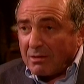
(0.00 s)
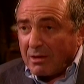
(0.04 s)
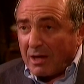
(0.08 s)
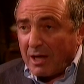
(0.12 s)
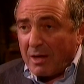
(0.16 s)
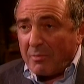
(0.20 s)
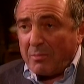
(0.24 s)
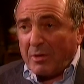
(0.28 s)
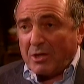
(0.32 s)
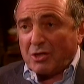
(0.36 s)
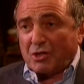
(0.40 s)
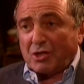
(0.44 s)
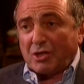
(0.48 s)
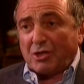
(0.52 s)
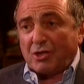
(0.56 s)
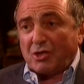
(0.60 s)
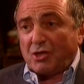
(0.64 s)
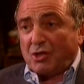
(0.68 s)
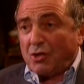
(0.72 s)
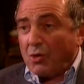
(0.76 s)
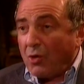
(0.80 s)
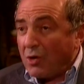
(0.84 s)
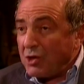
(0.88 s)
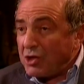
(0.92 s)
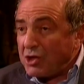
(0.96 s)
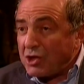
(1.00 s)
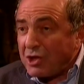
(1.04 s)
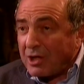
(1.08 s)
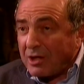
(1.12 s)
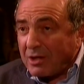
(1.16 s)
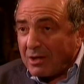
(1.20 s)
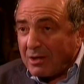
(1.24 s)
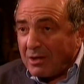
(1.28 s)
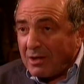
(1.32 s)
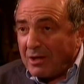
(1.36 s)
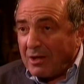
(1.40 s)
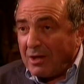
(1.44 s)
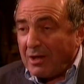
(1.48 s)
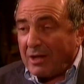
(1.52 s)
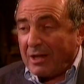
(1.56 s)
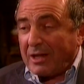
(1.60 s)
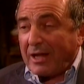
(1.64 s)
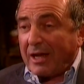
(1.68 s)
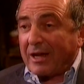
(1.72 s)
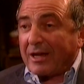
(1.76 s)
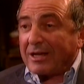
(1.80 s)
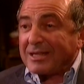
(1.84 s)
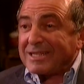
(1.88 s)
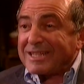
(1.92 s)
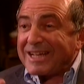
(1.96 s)
I mentioned Georgia,
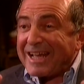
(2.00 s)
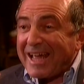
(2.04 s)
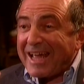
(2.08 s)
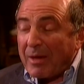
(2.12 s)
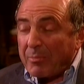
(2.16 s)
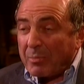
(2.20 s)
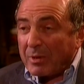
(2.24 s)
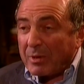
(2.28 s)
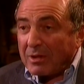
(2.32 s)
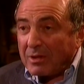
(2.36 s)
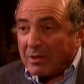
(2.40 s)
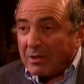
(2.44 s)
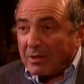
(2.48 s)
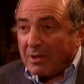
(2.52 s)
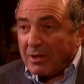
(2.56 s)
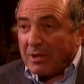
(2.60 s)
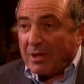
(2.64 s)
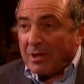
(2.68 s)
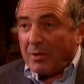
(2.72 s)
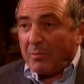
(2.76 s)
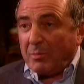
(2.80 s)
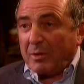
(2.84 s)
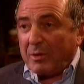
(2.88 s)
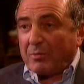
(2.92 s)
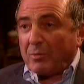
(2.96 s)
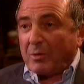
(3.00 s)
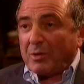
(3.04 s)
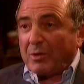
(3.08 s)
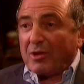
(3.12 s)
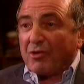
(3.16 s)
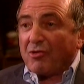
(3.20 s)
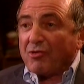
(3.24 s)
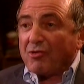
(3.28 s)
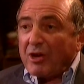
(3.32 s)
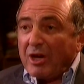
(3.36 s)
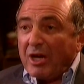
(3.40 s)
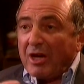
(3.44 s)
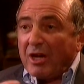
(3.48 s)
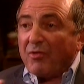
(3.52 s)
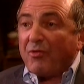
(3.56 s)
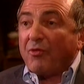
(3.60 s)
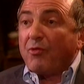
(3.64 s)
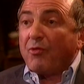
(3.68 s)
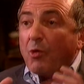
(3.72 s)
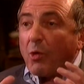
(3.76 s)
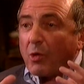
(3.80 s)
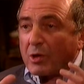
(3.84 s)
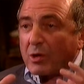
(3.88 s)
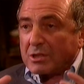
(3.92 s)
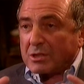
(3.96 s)
like it happened, that when really
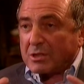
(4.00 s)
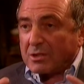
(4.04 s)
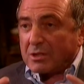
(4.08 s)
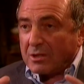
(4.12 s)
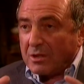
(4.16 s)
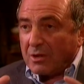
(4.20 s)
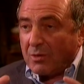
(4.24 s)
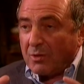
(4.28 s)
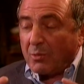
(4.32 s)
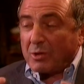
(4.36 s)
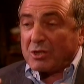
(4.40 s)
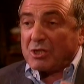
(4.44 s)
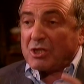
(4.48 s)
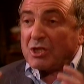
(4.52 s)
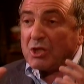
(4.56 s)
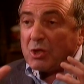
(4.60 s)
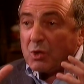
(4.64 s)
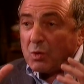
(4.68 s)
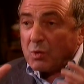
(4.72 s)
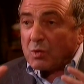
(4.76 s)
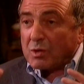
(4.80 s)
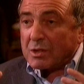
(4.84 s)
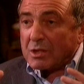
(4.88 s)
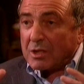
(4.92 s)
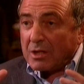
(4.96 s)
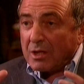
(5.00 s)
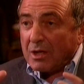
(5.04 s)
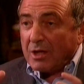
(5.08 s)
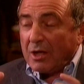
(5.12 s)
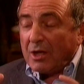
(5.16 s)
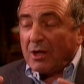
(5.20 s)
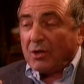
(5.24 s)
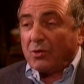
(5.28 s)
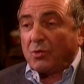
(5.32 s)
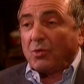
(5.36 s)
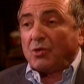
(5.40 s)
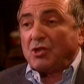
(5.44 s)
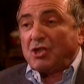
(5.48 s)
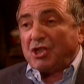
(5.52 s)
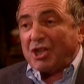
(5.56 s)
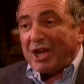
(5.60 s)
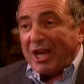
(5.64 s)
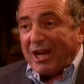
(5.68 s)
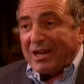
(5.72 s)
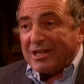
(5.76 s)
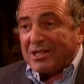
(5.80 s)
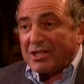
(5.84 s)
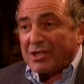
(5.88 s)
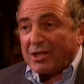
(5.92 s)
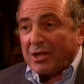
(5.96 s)
force was used to
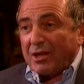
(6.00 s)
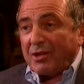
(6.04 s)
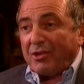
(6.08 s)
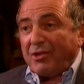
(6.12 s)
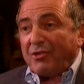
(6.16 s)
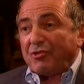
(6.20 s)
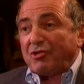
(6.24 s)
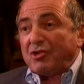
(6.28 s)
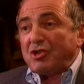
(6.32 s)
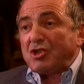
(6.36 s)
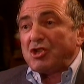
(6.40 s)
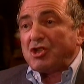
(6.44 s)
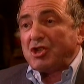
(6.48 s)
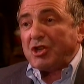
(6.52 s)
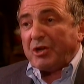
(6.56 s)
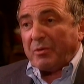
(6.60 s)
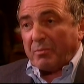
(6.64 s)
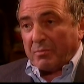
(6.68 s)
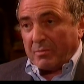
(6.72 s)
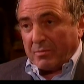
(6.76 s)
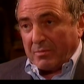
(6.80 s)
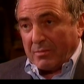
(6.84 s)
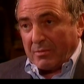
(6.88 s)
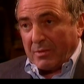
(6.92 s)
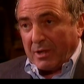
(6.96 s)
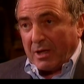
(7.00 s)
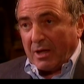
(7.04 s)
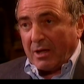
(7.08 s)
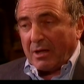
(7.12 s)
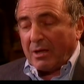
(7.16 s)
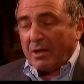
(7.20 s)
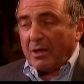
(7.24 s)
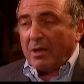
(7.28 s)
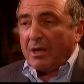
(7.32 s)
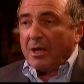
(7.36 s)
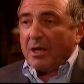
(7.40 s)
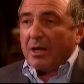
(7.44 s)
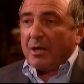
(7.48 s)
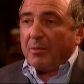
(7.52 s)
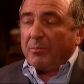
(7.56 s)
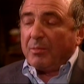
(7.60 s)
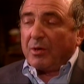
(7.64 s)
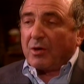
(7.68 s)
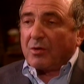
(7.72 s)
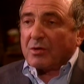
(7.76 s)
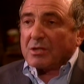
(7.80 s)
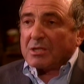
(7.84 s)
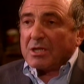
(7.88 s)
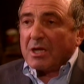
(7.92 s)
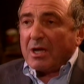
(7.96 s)
change the regime. Yeah?
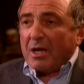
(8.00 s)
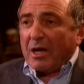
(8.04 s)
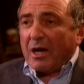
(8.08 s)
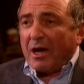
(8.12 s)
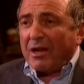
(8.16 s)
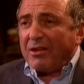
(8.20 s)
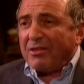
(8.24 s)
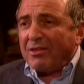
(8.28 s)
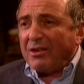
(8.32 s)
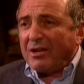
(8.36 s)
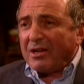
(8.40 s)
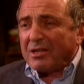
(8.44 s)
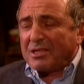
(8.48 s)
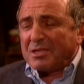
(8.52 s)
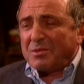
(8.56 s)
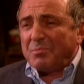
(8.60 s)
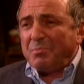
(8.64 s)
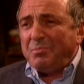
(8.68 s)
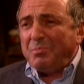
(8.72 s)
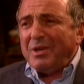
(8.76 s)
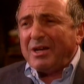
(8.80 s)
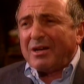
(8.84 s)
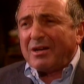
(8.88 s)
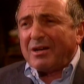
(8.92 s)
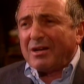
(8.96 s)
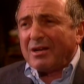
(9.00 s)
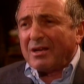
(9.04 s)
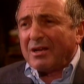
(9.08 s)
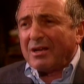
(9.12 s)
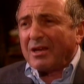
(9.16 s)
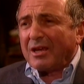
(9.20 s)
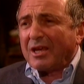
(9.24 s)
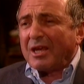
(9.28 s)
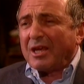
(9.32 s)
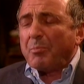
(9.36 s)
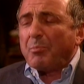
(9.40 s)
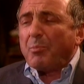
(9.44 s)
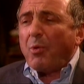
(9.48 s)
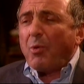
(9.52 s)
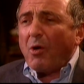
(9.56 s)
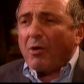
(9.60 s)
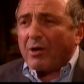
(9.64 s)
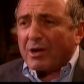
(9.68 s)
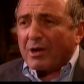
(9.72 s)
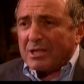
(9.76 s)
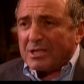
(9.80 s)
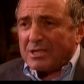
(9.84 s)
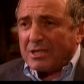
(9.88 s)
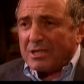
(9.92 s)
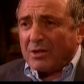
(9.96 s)
Because I think it's big
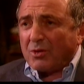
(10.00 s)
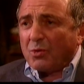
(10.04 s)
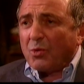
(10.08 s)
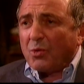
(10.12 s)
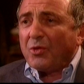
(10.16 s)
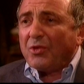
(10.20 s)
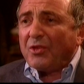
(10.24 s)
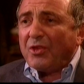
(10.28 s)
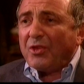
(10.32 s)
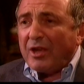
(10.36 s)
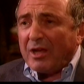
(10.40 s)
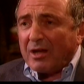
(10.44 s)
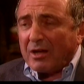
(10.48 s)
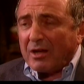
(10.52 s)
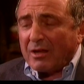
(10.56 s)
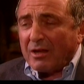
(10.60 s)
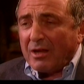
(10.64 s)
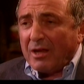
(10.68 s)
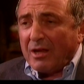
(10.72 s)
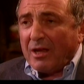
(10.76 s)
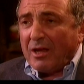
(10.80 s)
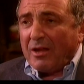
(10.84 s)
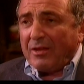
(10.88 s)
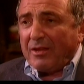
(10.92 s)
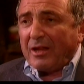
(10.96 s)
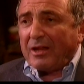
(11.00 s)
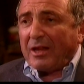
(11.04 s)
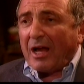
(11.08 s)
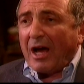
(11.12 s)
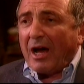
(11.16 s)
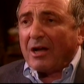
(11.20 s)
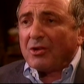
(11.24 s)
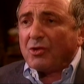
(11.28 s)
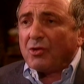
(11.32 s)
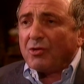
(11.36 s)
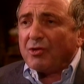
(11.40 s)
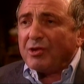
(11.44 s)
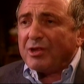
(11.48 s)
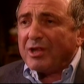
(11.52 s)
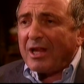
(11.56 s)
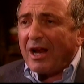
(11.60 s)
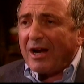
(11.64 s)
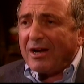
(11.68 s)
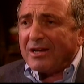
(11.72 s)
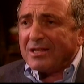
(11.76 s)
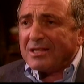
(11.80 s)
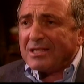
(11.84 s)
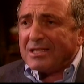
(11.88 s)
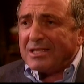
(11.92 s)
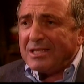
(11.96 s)
hypocrisy to think that
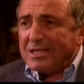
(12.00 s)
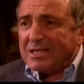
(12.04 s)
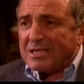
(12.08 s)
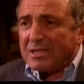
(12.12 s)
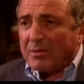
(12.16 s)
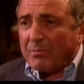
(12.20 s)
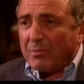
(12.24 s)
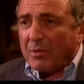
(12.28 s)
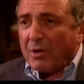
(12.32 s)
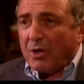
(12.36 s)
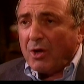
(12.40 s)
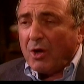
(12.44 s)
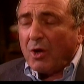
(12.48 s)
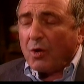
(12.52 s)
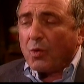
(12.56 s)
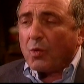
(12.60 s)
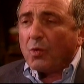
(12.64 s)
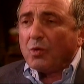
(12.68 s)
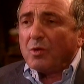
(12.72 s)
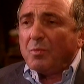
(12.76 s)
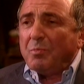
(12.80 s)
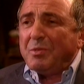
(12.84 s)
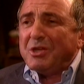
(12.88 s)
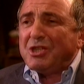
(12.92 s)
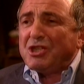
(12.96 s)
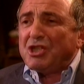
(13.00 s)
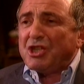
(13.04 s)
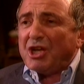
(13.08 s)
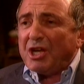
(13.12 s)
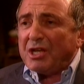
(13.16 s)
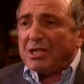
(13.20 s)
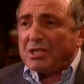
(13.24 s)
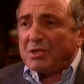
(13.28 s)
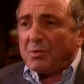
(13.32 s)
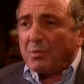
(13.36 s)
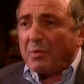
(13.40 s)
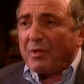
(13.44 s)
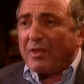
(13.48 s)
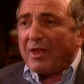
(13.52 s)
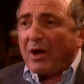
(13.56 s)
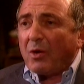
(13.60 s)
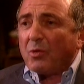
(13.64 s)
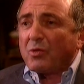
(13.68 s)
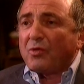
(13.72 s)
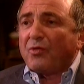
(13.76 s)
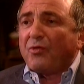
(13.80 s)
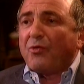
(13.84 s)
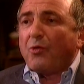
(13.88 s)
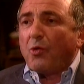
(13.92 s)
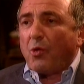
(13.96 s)
authoritarian system could be changed
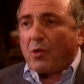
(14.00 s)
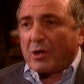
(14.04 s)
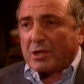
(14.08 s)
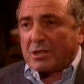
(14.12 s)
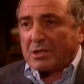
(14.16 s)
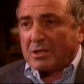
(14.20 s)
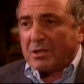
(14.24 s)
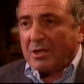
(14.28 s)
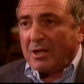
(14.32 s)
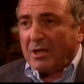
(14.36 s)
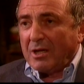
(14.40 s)
without force.